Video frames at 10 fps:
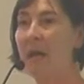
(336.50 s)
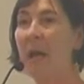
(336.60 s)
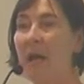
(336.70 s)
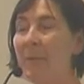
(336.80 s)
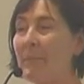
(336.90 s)

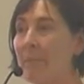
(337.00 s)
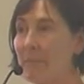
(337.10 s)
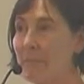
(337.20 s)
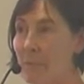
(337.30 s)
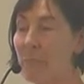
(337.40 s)

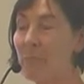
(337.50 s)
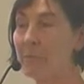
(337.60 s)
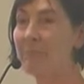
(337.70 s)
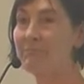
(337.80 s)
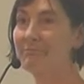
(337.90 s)
that
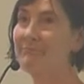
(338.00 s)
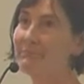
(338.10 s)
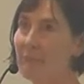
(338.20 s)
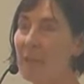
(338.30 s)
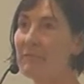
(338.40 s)
we're
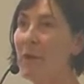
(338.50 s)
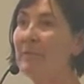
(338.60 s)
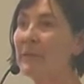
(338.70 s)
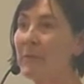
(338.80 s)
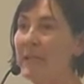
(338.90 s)

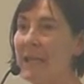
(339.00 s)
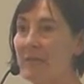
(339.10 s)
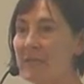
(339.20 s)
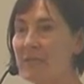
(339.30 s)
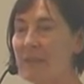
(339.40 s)
involved in right
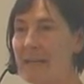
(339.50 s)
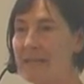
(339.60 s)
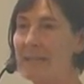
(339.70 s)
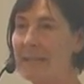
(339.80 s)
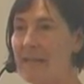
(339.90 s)
now, is
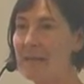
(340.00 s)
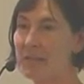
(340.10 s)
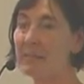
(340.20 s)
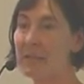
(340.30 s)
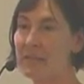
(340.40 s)
translating that
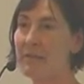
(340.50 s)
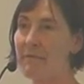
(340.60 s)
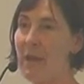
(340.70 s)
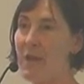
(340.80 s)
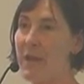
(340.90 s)
into %
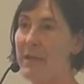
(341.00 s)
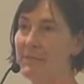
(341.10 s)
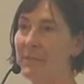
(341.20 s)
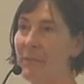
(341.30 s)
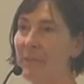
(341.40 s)
of area. So